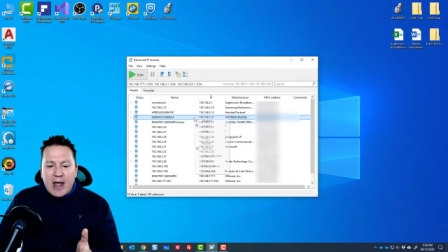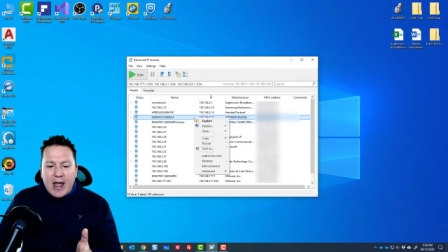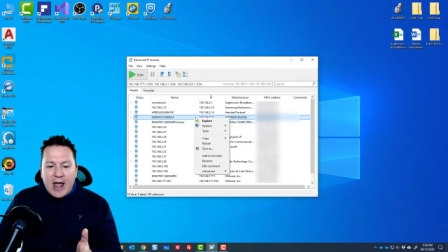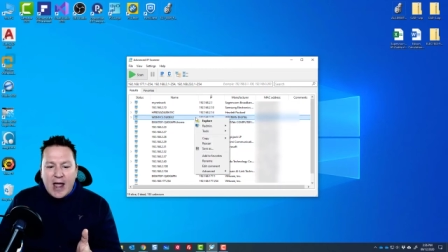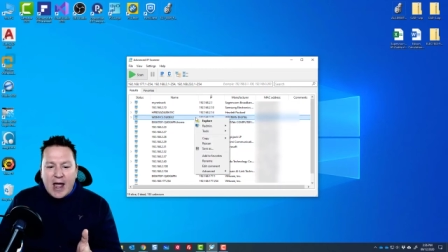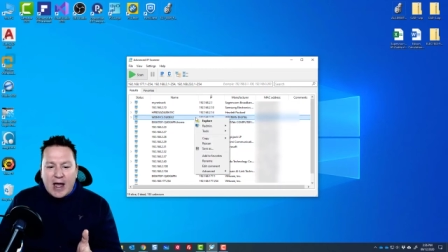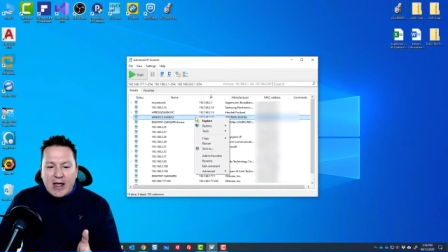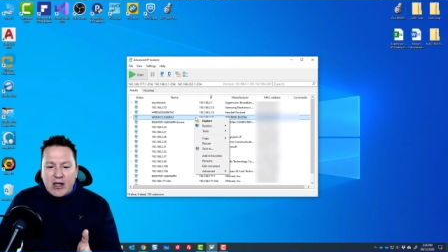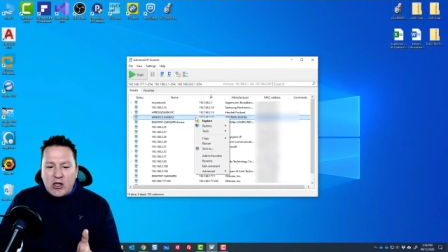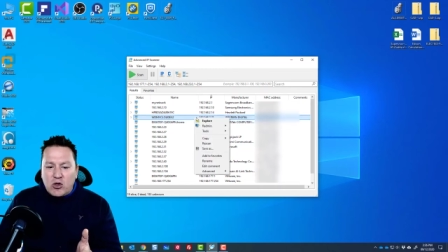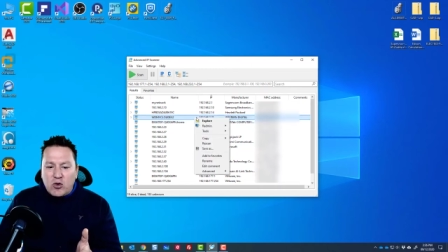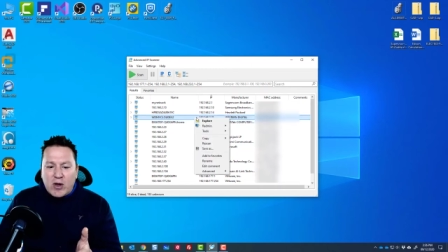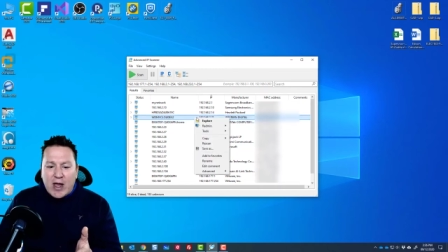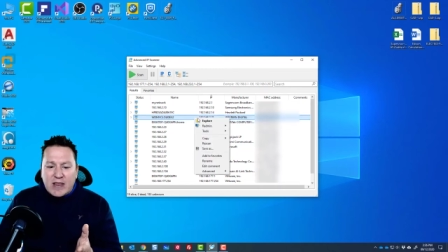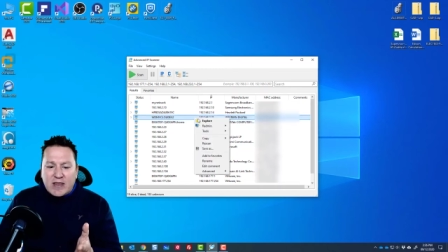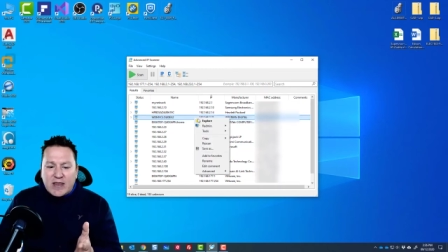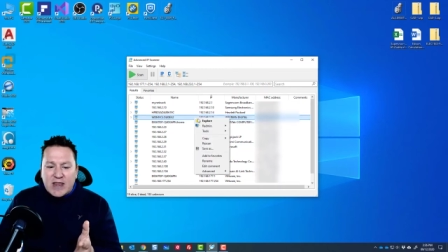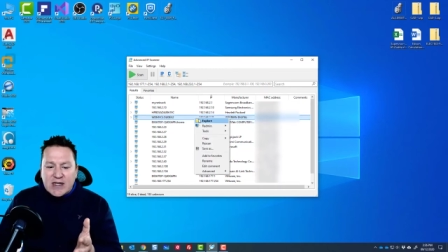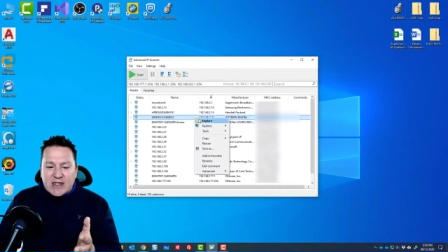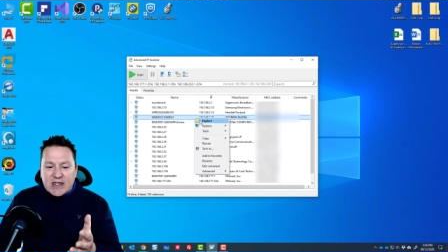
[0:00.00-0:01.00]
uh, you
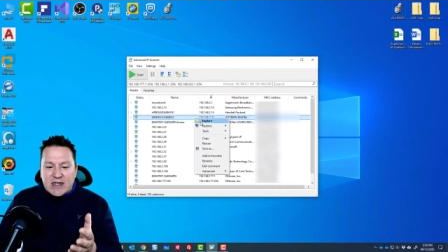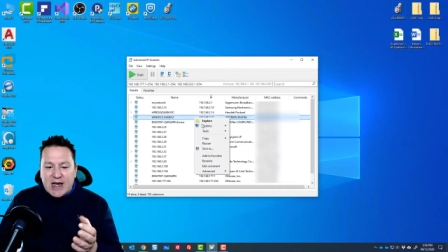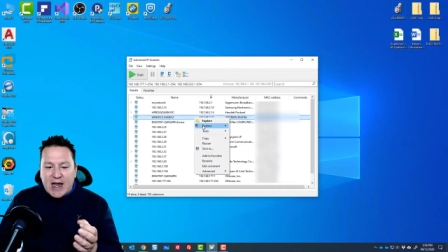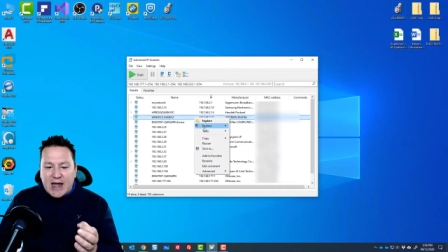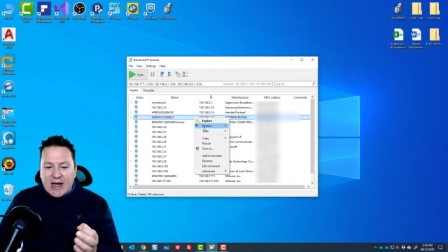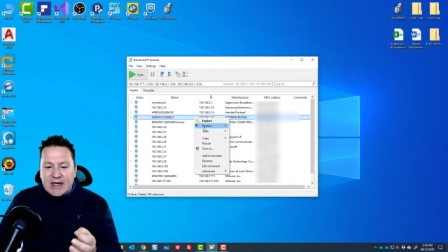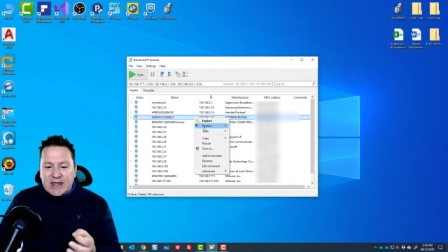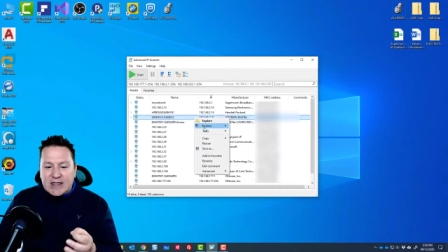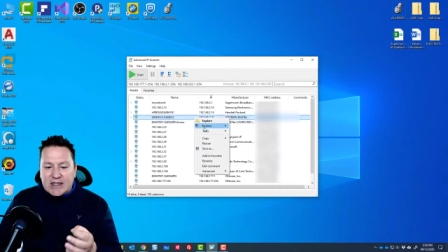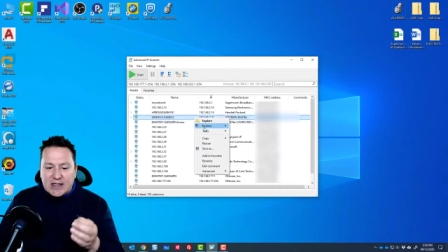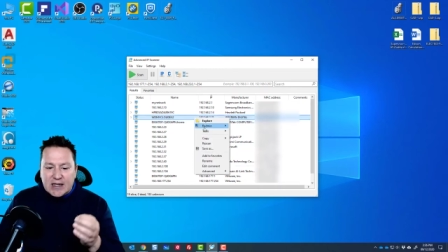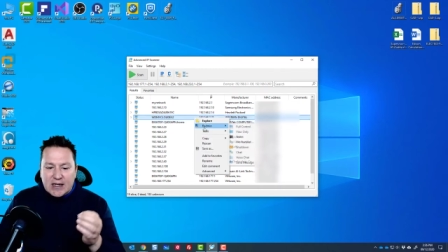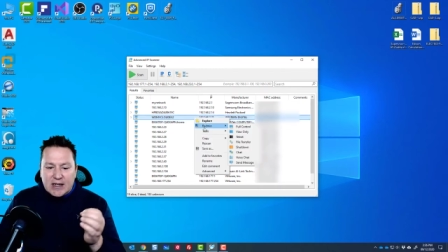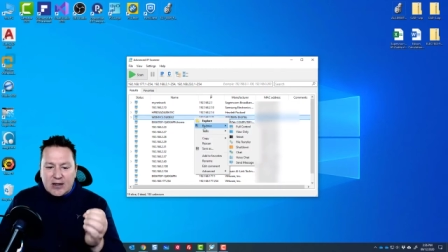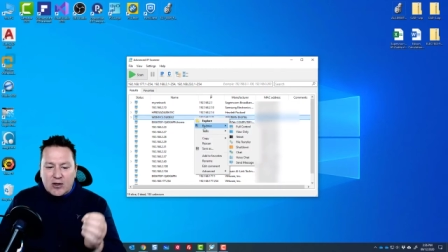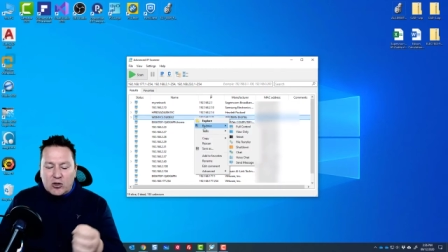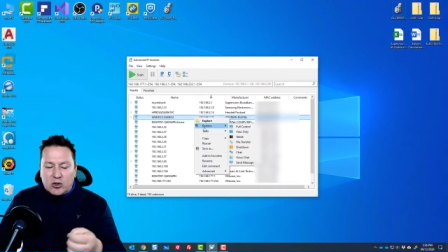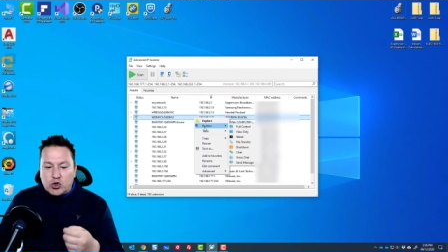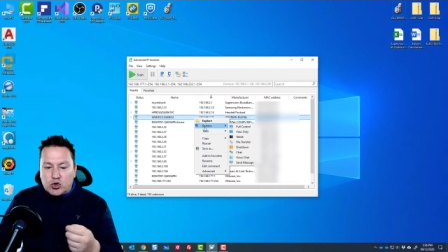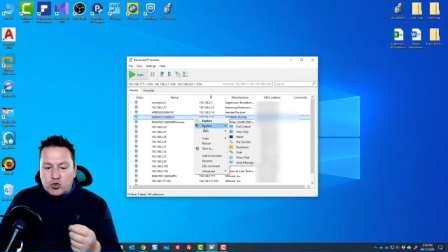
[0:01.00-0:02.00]
get this nice uh,
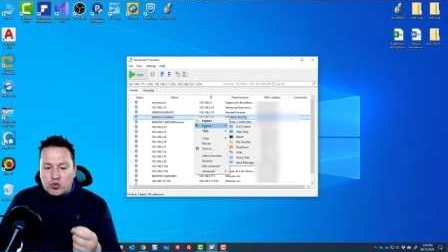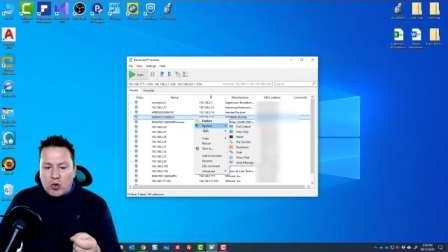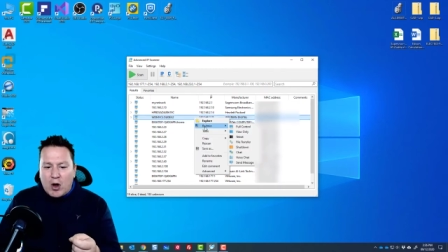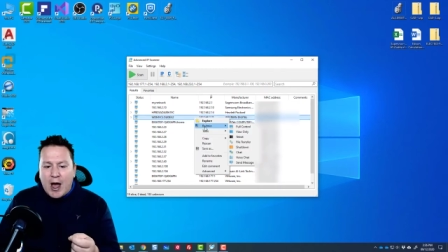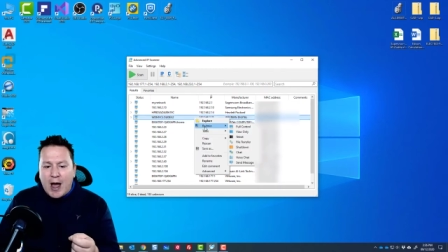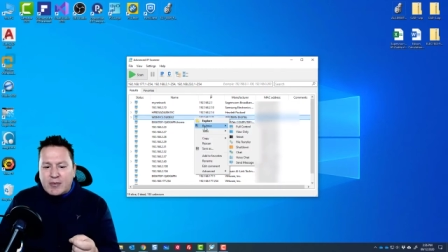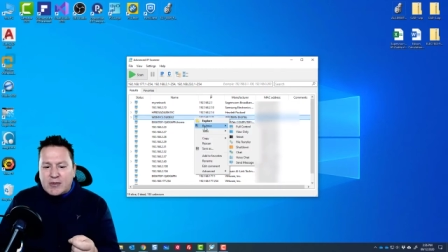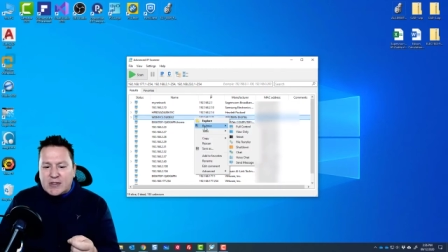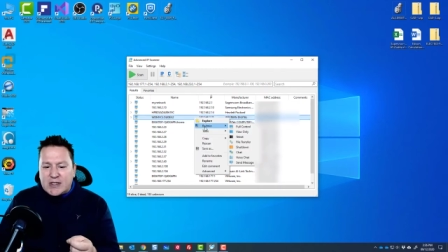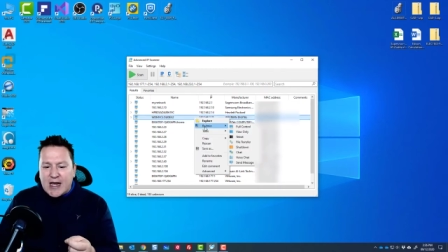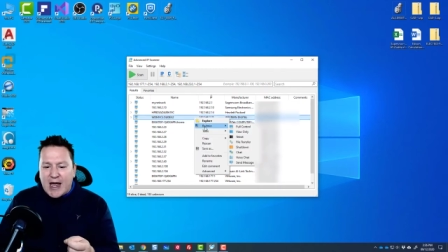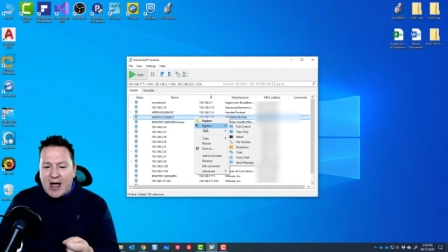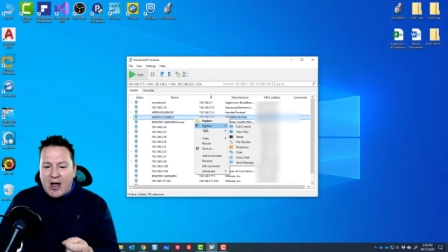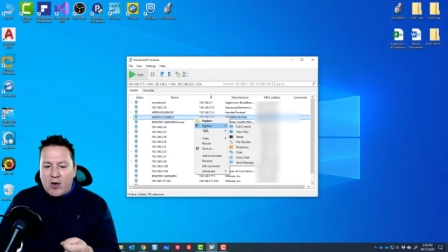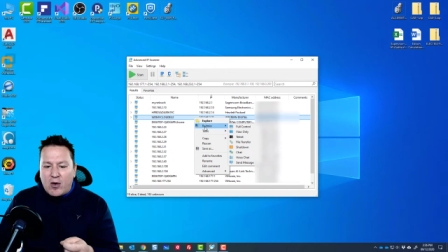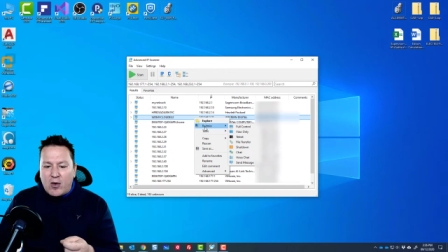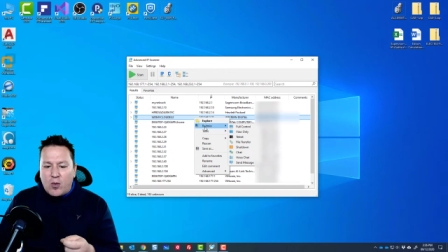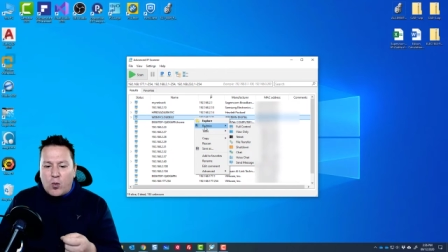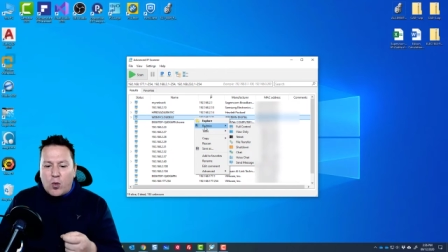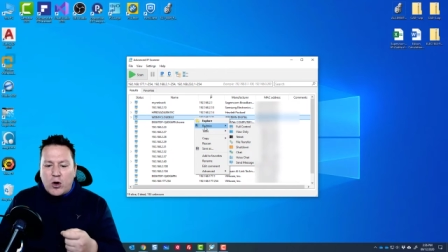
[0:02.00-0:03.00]
little
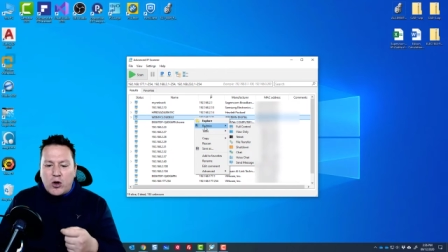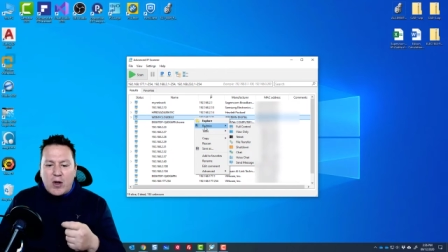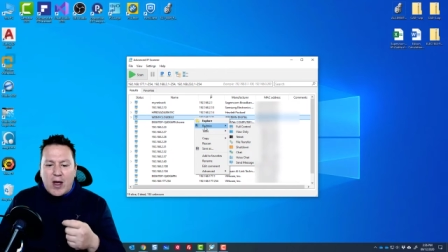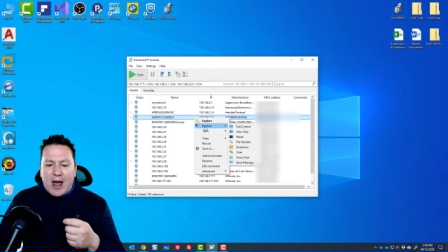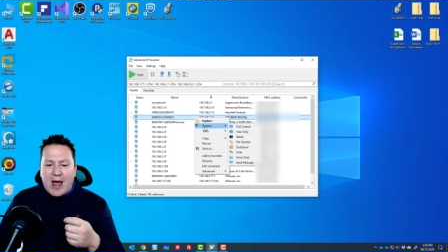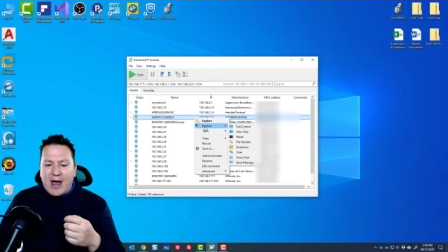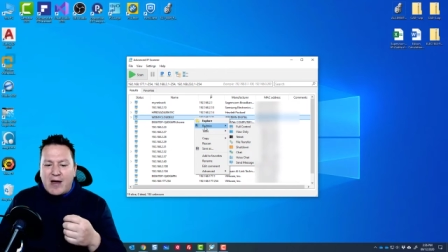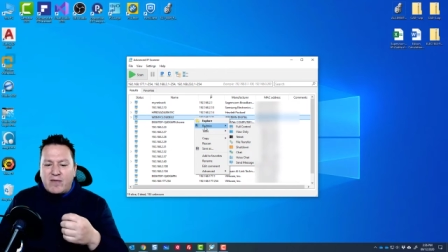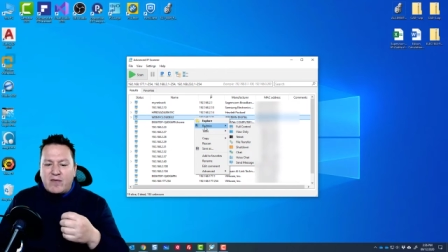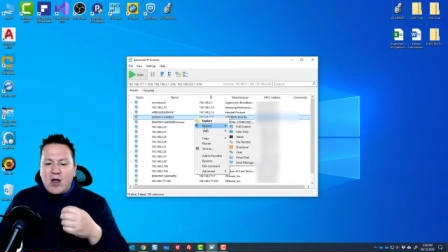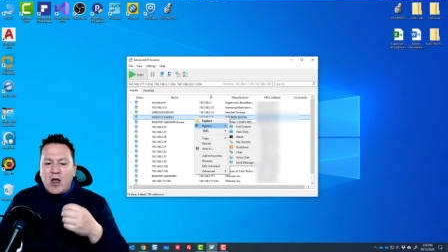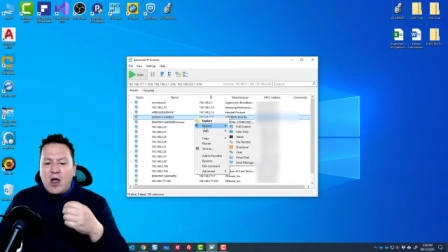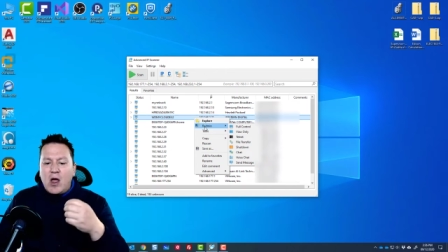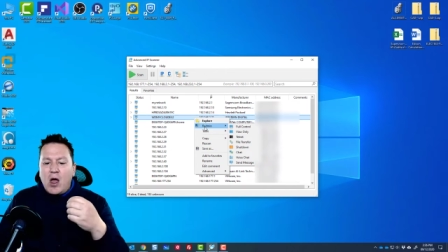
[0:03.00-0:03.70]
drop-down where you have